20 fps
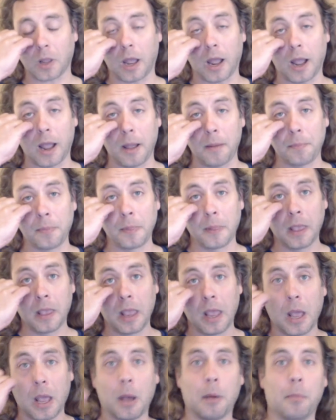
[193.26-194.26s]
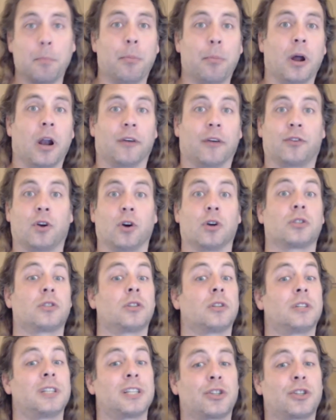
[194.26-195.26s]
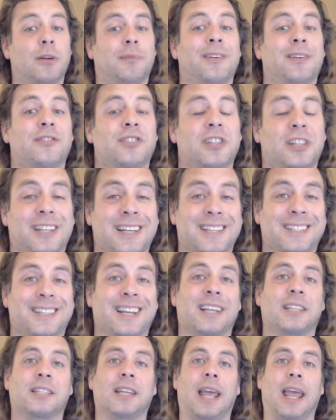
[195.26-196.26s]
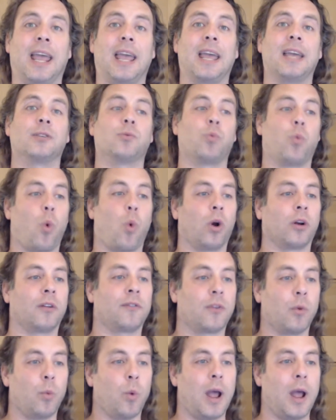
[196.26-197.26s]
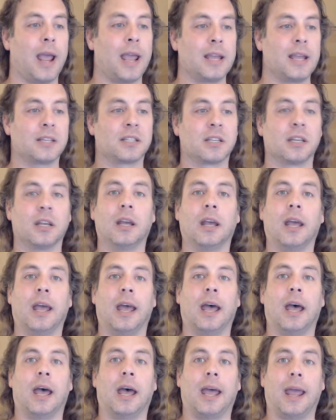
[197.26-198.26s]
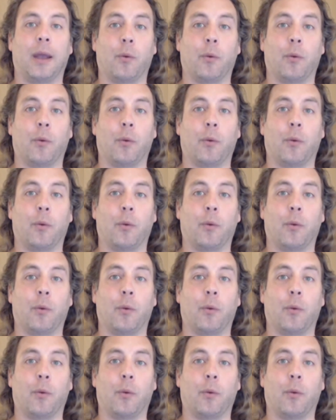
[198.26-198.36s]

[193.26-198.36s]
Um, but of course, descriptive statistics is one of the ways uh,